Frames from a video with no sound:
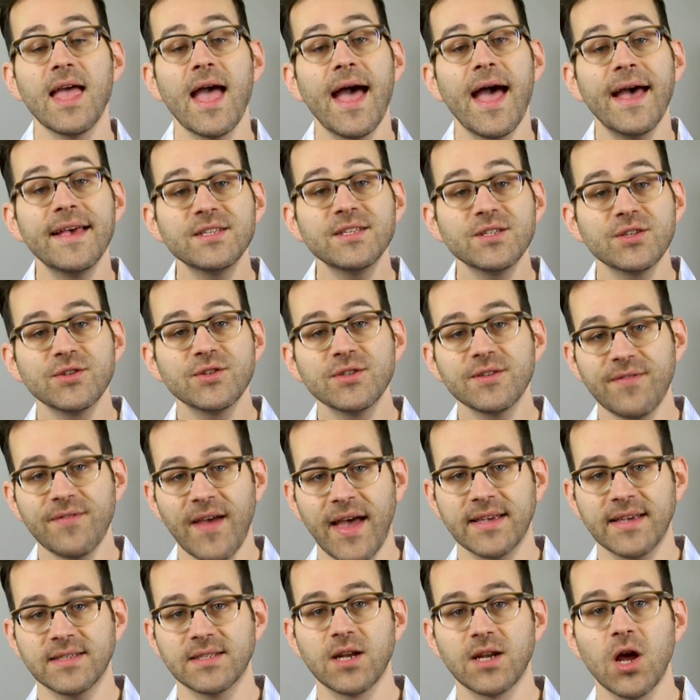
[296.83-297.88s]
Esther's
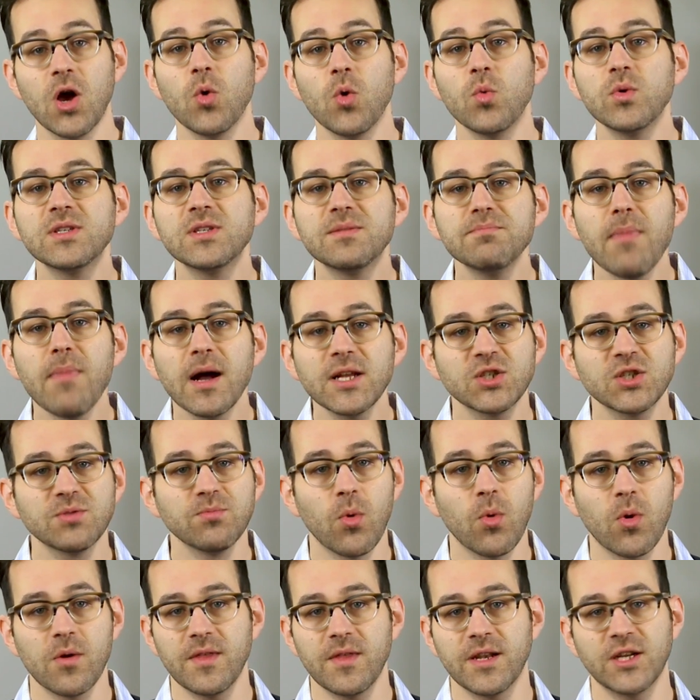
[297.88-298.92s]
fast was much
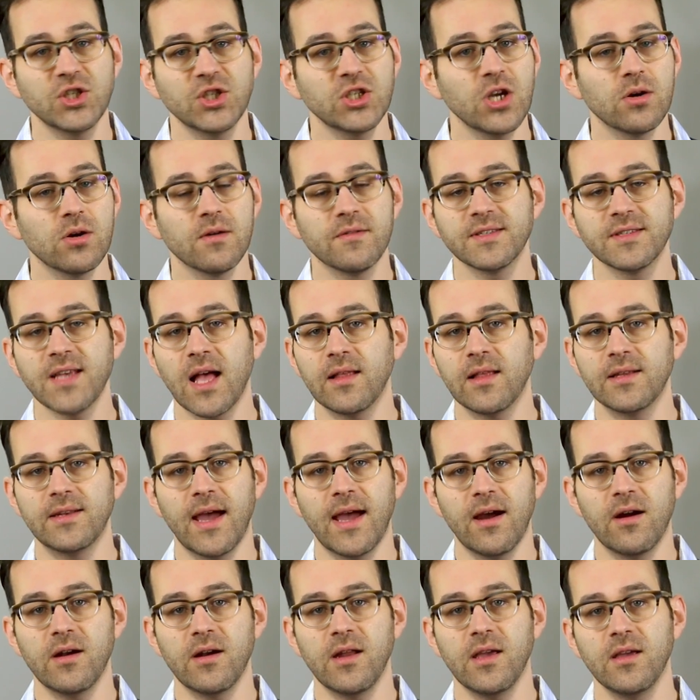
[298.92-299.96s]
more than a show of
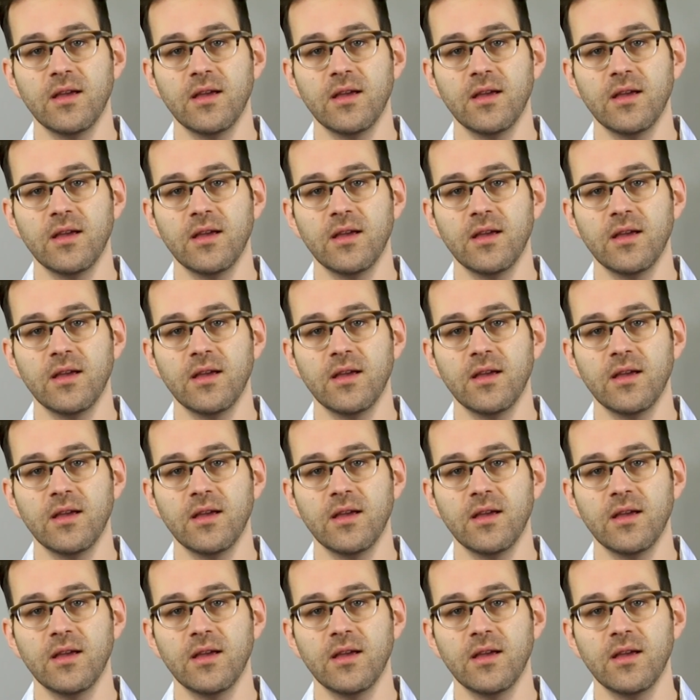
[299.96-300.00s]
solidarity.